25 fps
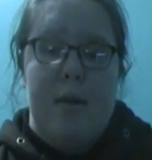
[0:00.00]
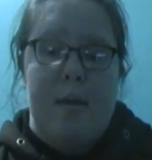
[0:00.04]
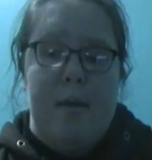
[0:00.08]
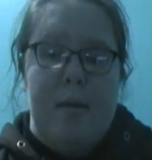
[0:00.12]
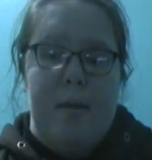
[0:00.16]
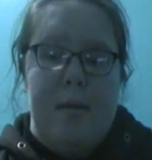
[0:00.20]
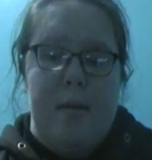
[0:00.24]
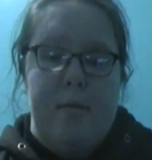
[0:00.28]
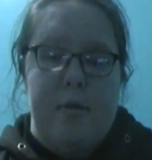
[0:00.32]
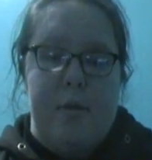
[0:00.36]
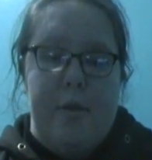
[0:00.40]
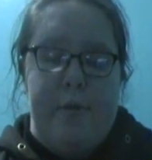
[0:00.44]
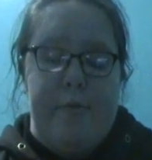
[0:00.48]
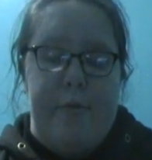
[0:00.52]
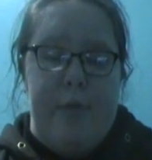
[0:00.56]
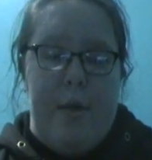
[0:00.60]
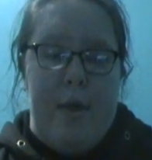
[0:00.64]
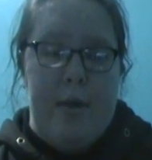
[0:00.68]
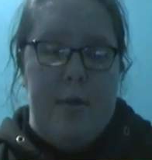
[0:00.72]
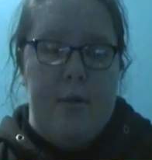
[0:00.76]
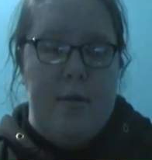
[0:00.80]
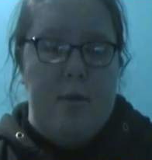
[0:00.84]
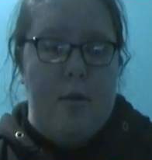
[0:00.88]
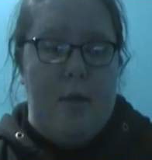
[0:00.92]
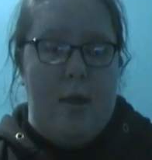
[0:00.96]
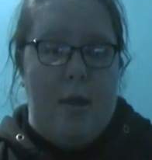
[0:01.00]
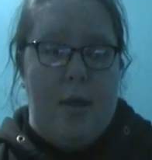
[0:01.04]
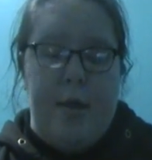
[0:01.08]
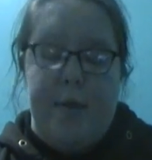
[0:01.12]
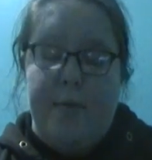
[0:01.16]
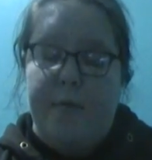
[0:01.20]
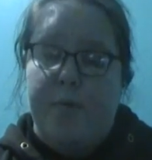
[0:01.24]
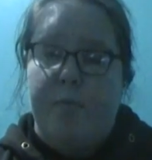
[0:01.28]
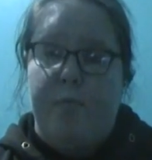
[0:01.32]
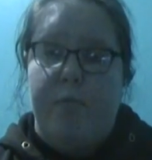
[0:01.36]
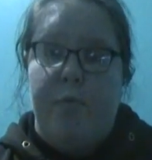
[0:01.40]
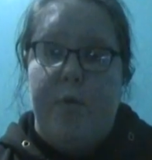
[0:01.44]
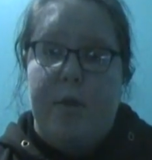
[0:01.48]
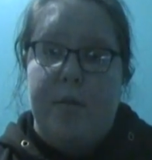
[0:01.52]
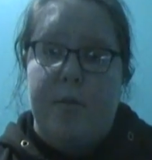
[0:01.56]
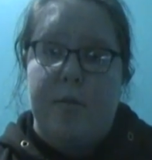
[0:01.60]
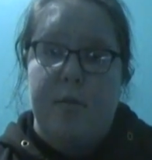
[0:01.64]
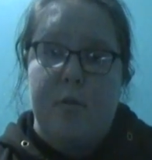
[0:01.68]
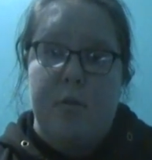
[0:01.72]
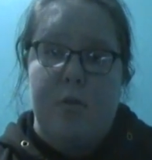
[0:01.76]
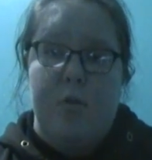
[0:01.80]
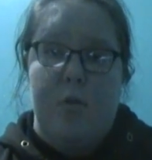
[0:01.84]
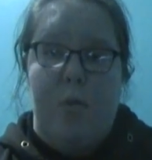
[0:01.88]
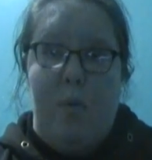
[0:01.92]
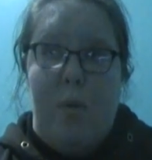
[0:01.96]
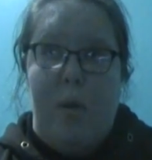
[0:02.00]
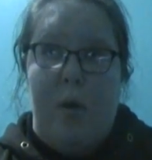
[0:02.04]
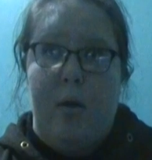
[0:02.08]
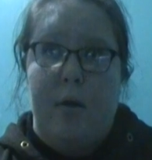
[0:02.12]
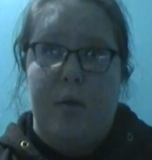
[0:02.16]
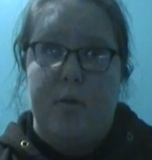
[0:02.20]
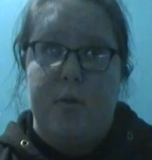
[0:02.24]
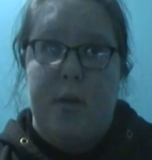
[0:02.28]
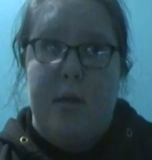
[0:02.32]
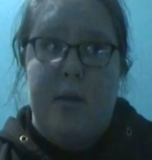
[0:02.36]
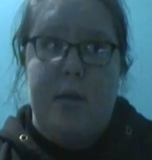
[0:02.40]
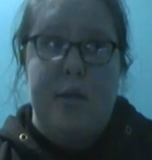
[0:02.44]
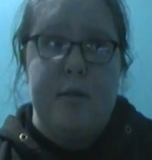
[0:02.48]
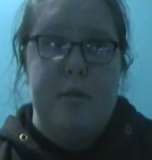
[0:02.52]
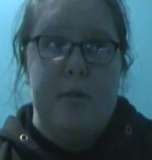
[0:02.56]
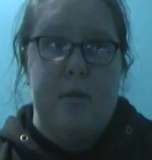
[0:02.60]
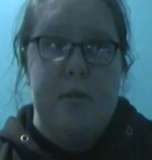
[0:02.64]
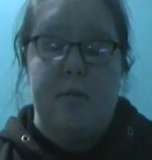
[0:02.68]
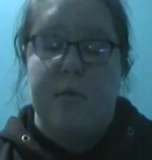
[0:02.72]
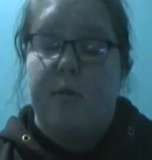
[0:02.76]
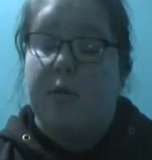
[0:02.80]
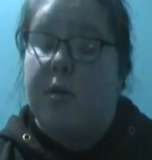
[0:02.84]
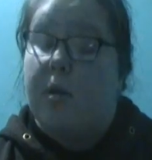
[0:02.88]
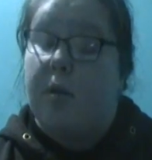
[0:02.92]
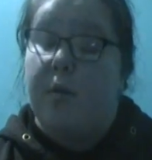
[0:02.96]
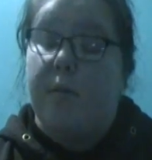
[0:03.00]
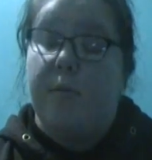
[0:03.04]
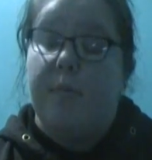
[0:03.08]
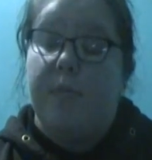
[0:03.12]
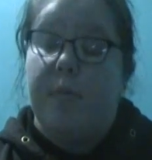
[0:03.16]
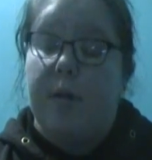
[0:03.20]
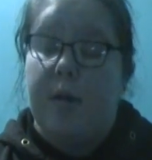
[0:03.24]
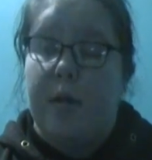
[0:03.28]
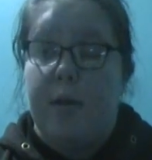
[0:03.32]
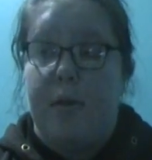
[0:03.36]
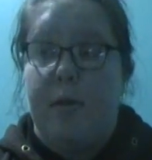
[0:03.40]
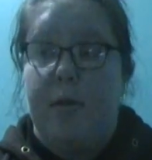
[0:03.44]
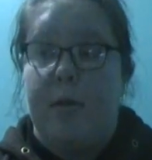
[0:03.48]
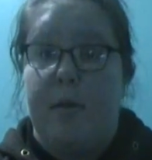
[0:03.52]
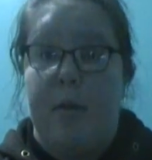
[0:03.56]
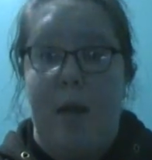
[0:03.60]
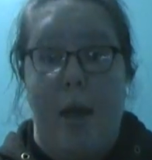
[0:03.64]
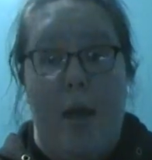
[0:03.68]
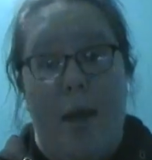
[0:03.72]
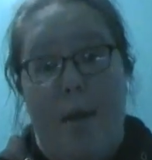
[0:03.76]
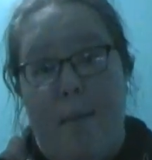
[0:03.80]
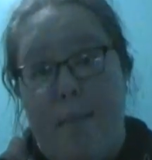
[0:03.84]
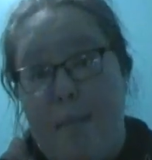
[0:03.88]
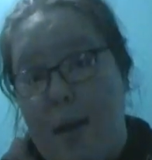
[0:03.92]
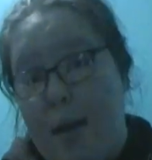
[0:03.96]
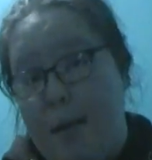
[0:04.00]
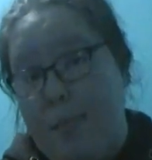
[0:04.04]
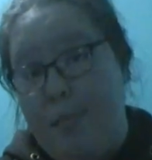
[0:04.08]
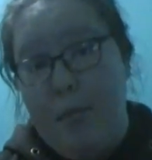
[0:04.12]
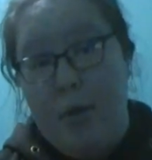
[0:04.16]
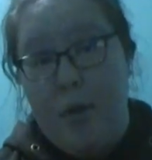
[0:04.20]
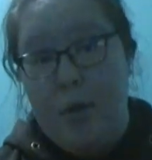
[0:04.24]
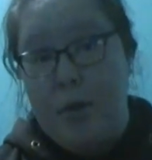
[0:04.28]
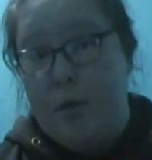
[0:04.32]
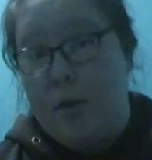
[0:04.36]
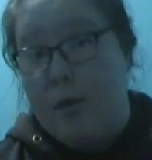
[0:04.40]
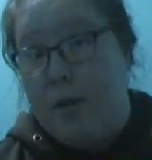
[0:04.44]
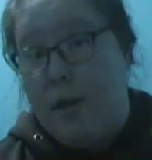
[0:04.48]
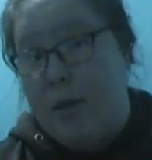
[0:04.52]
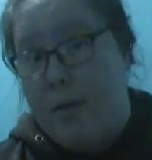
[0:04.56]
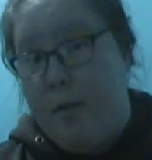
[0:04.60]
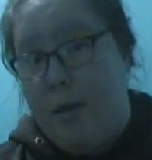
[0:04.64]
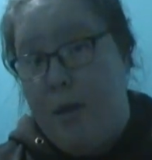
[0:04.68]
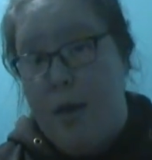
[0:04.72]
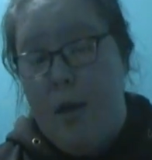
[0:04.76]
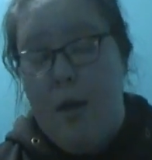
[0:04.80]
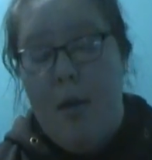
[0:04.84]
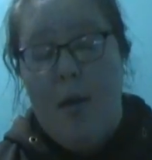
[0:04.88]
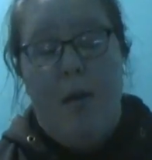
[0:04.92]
Love that. I have some friends who are trans, so I'm not personally,